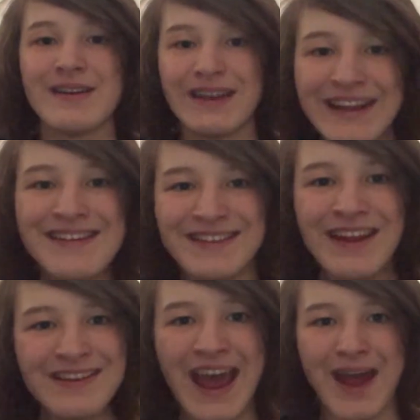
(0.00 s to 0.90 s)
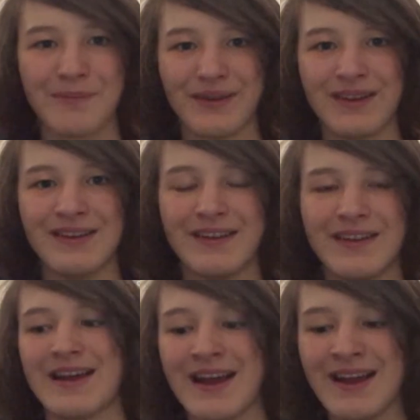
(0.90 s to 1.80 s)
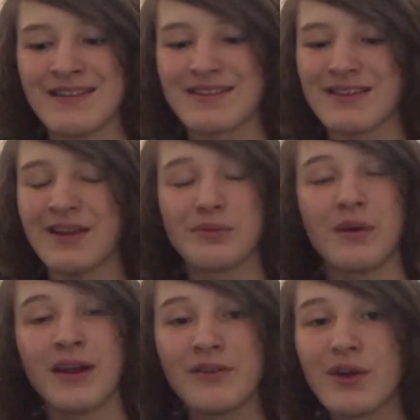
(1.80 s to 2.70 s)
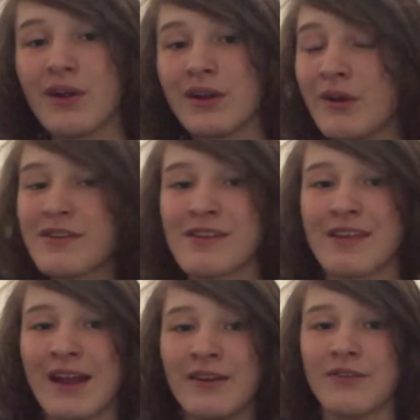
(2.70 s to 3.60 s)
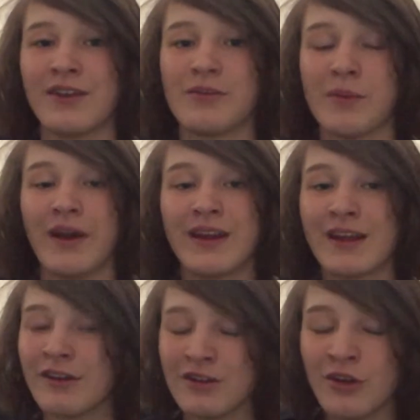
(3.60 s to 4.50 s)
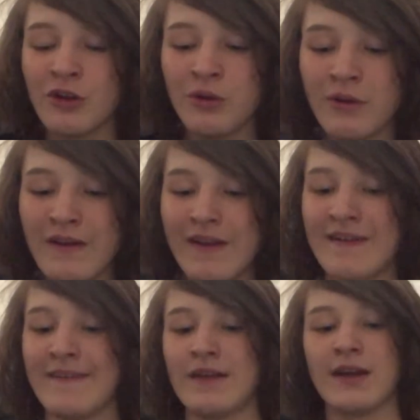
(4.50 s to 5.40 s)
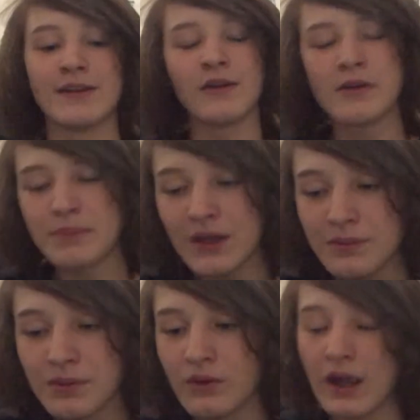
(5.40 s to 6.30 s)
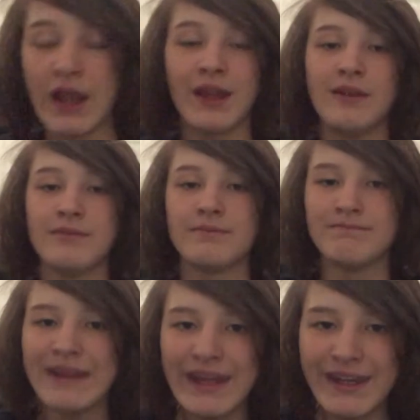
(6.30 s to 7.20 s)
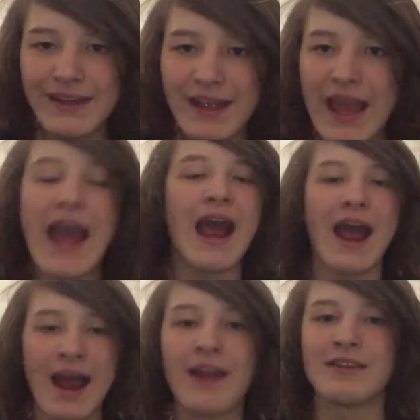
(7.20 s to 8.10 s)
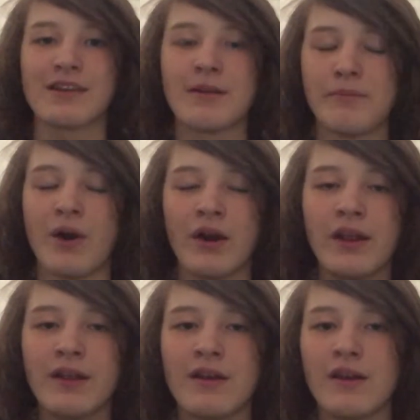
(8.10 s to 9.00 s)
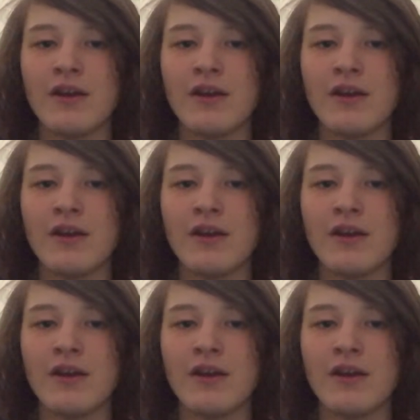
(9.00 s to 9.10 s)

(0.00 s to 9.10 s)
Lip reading: it did happen. And that's why I've got a lot to thank for this bike. And I know a lot of people hate me and the bike,